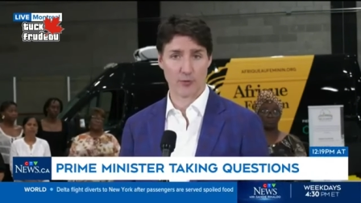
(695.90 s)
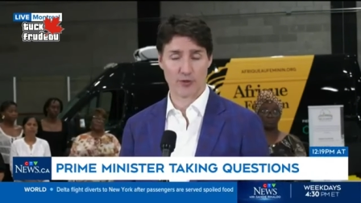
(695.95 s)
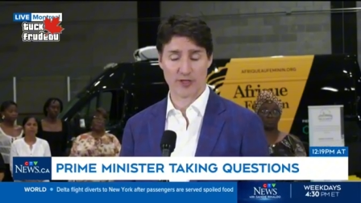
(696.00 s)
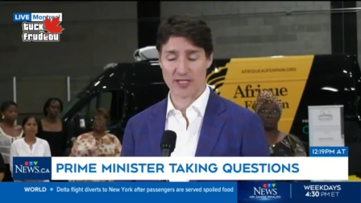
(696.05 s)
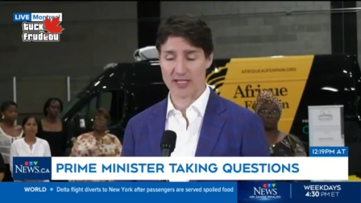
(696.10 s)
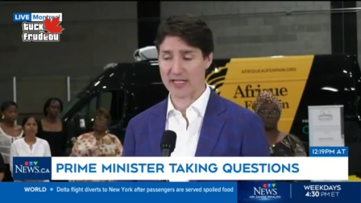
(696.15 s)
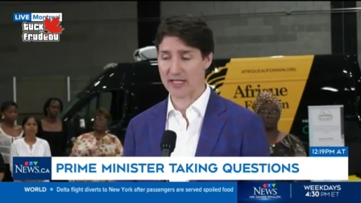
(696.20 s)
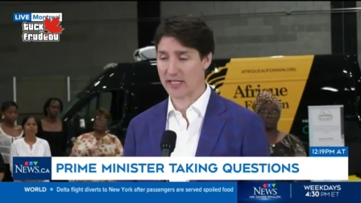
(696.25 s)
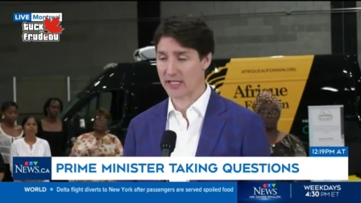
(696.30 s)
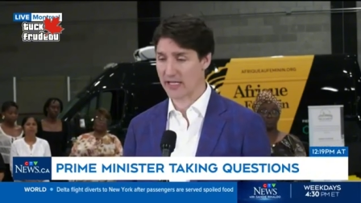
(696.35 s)

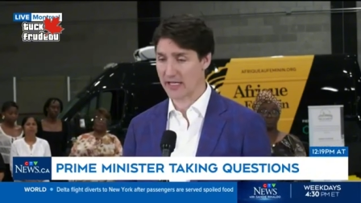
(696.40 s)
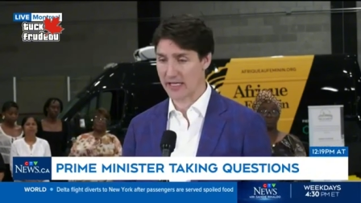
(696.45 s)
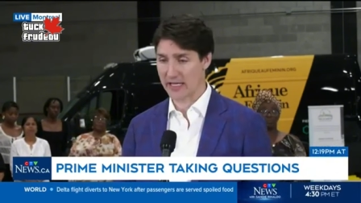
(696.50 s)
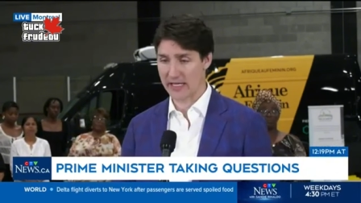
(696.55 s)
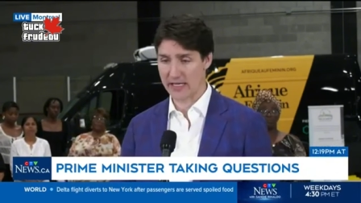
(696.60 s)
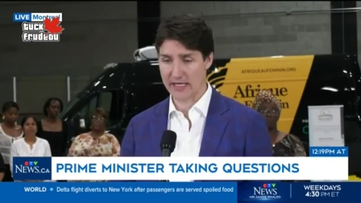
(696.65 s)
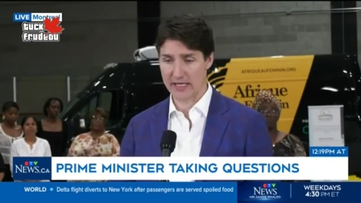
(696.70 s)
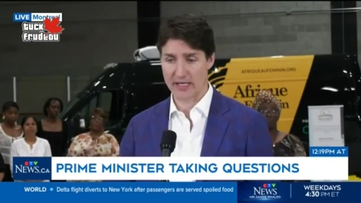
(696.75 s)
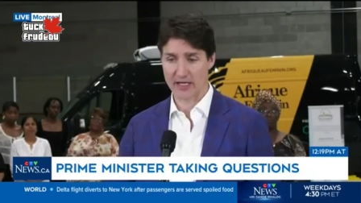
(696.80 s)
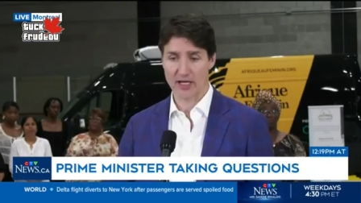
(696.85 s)
Answer?
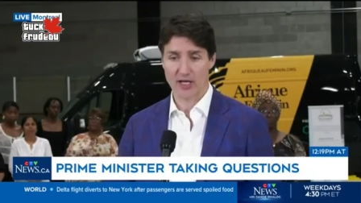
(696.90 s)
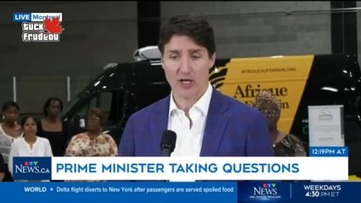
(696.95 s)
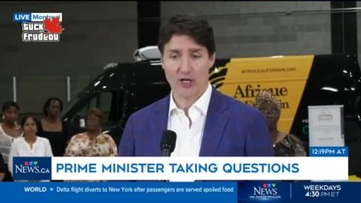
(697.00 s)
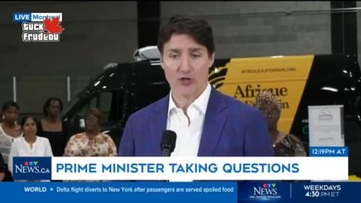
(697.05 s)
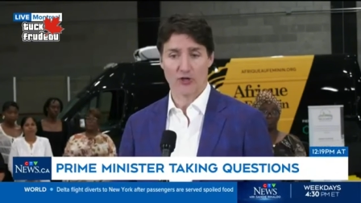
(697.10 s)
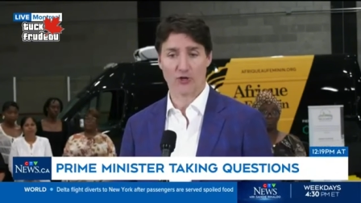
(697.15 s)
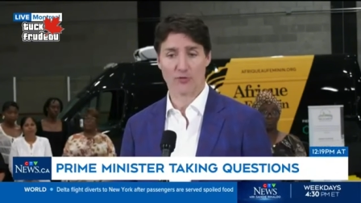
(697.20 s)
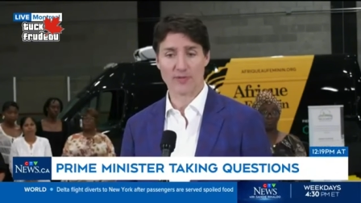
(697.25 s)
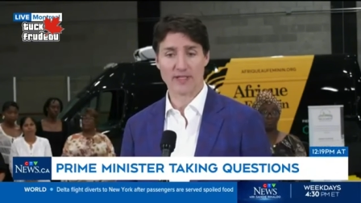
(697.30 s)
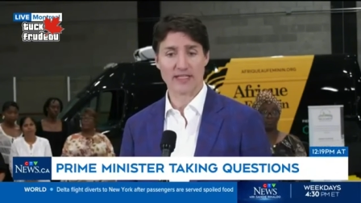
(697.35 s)
Euh, Listen.
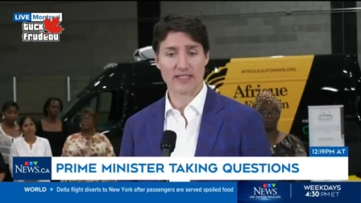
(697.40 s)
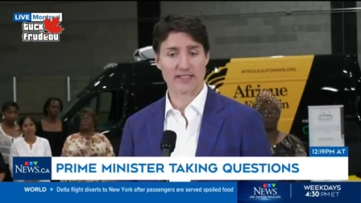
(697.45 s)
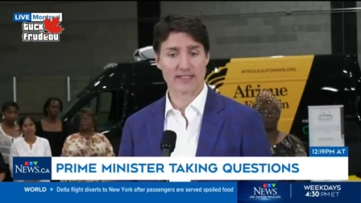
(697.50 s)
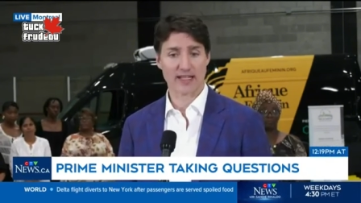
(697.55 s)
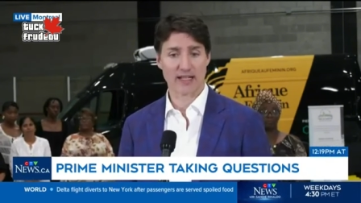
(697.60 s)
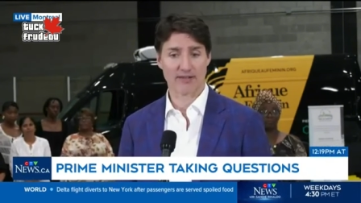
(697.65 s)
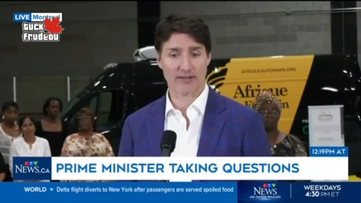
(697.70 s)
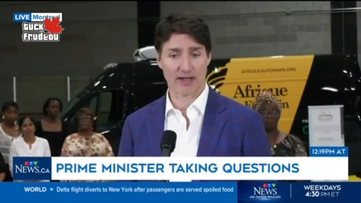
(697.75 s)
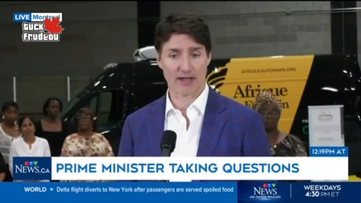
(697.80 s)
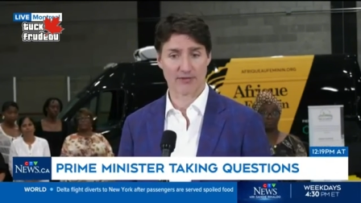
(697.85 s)

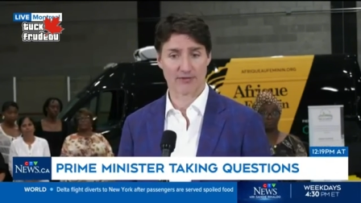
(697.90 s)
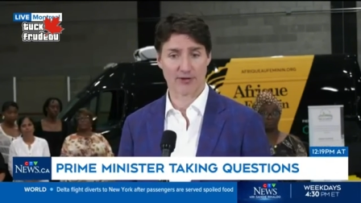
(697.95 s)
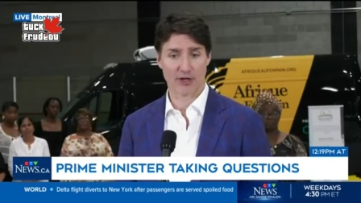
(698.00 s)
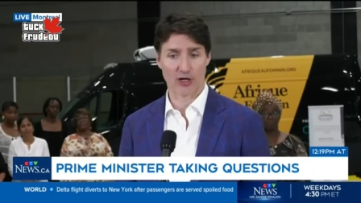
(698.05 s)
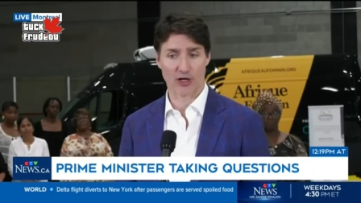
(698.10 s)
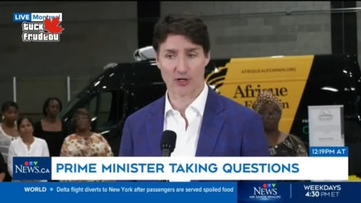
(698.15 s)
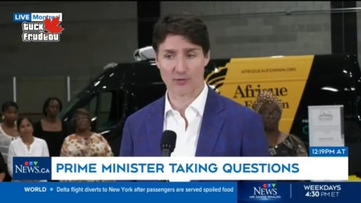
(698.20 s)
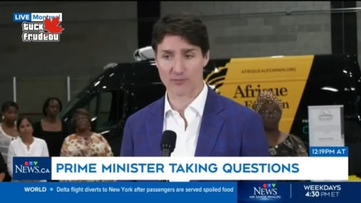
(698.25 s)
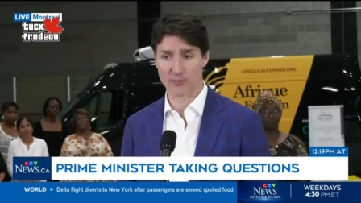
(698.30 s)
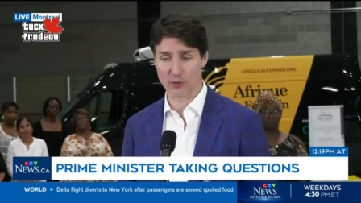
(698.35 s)

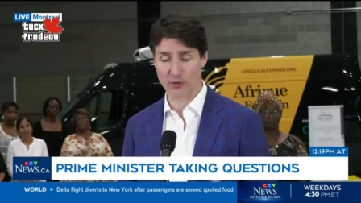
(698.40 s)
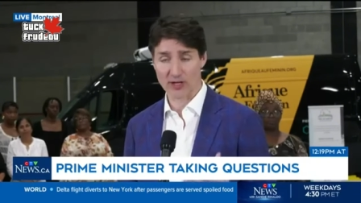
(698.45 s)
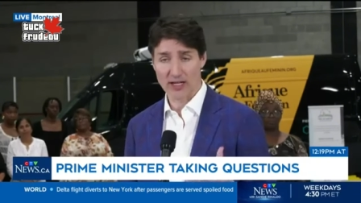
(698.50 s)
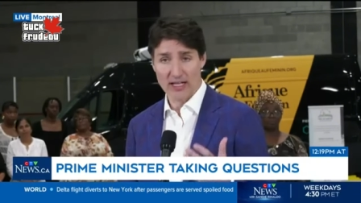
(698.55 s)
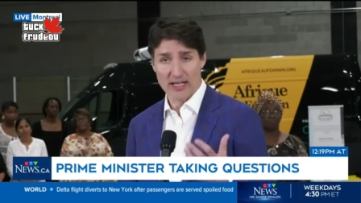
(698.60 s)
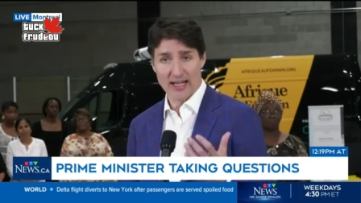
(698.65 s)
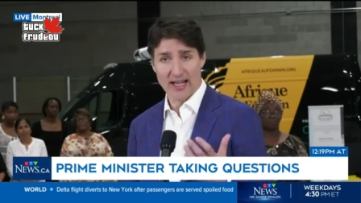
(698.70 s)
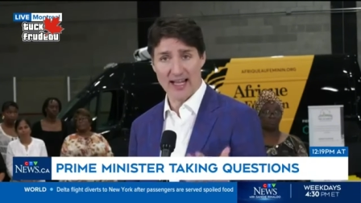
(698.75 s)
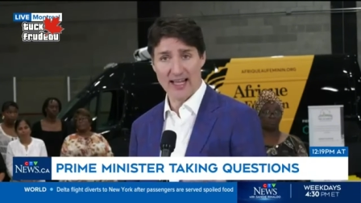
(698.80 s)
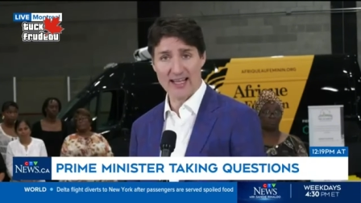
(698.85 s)
I'm
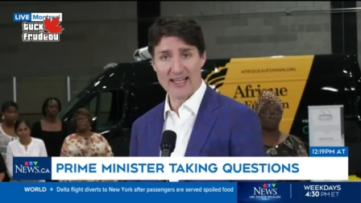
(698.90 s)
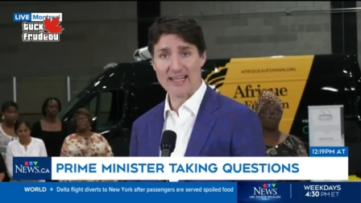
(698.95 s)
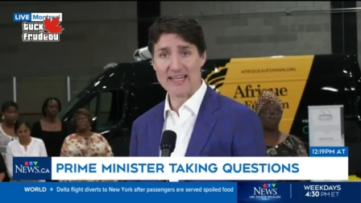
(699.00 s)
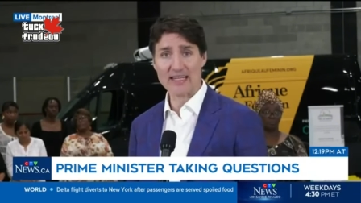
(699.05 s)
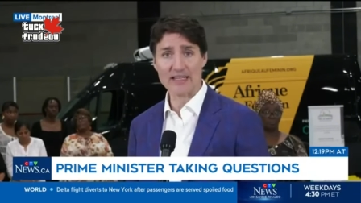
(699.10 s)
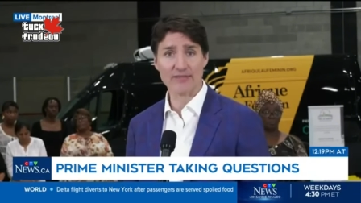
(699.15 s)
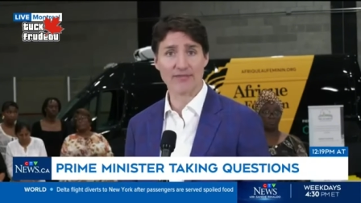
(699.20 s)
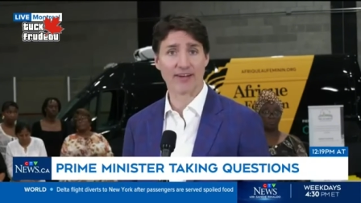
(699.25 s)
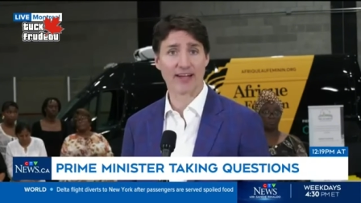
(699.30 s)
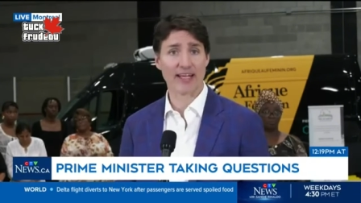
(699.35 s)
listening to euh,
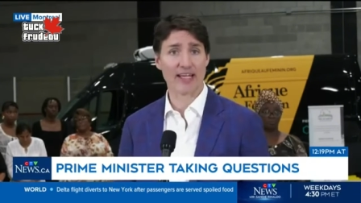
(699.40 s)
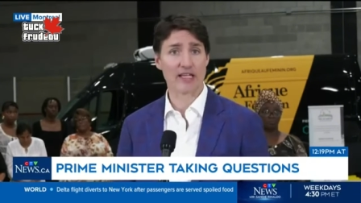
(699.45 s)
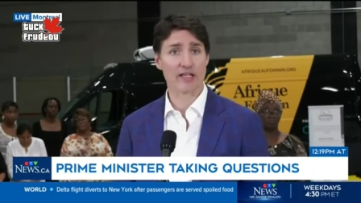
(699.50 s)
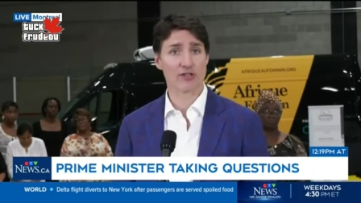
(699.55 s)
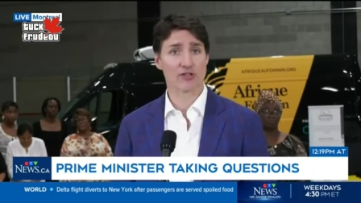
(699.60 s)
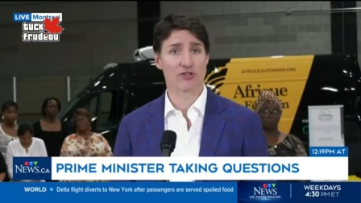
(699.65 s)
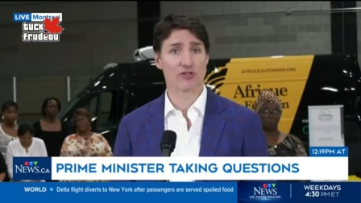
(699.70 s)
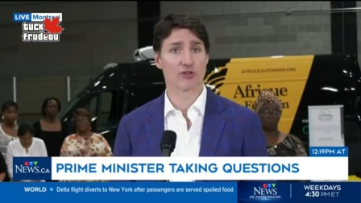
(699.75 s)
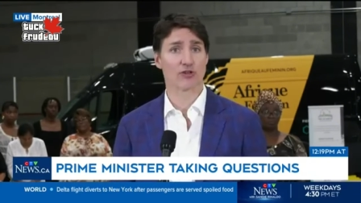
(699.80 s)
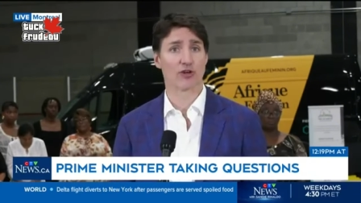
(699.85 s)
all of our
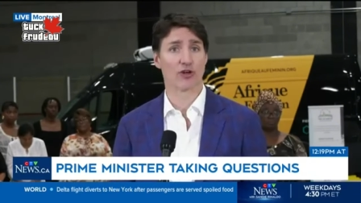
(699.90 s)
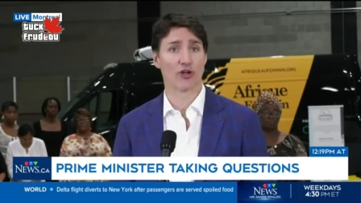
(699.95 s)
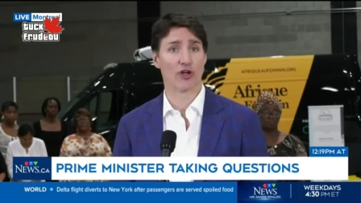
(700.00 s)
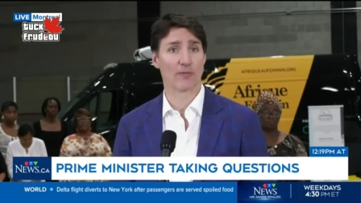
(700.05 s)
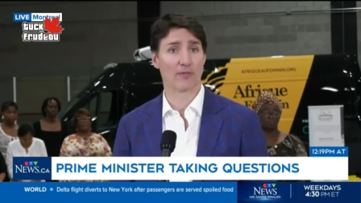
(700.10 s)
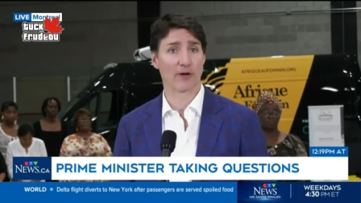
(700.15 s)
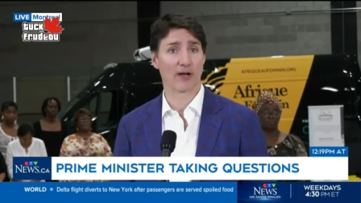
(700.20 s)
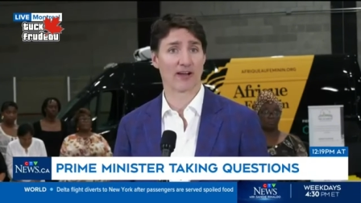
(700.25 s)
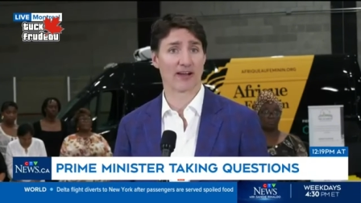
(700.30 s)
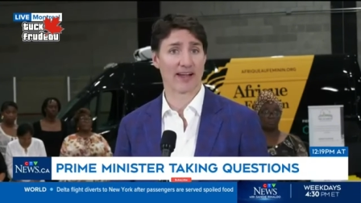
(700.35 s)

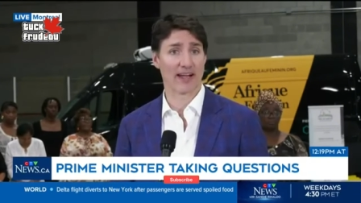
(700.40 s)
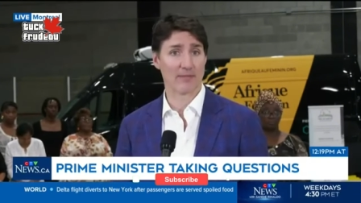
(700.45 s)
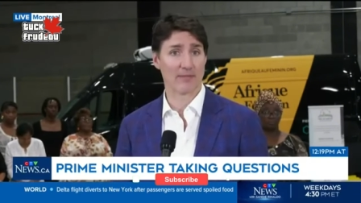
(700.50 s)
MPs